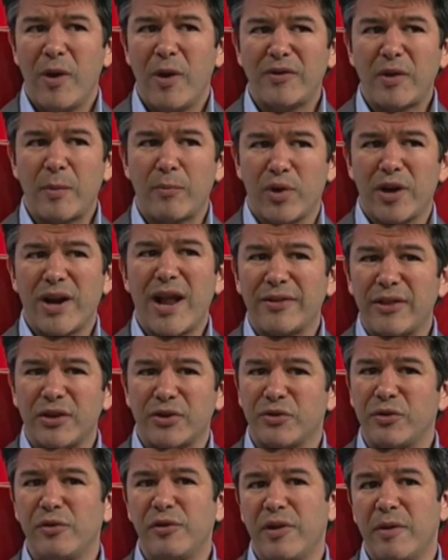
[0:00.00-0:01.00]
to bring out the
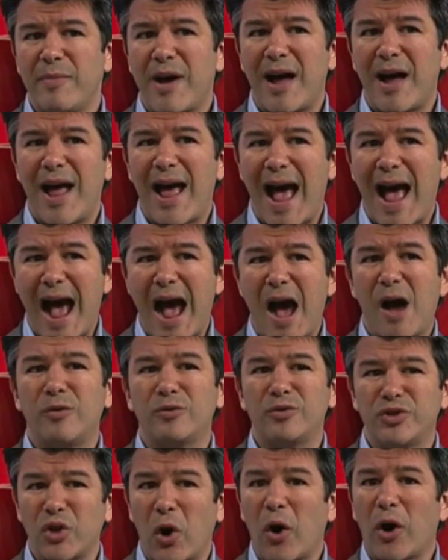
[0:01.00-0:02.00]
truth about how
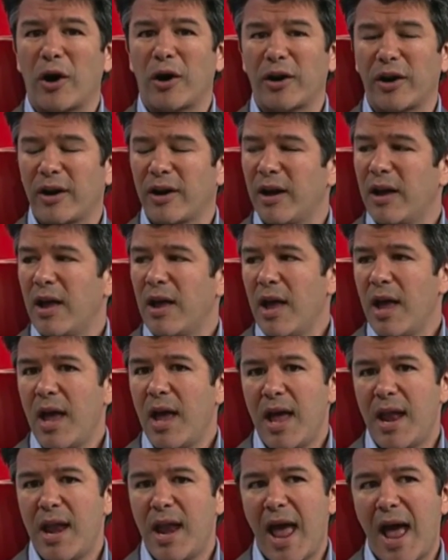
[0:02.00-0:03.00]
dark
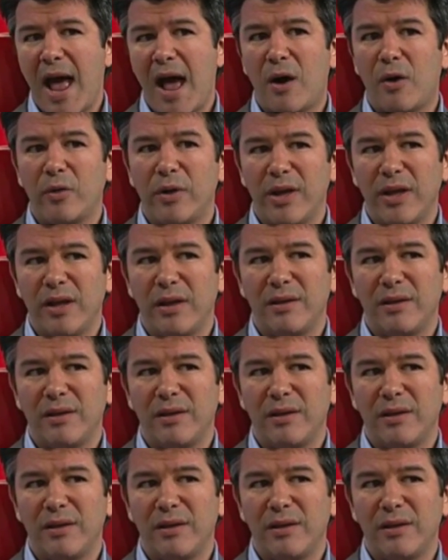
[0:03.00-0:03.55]
and how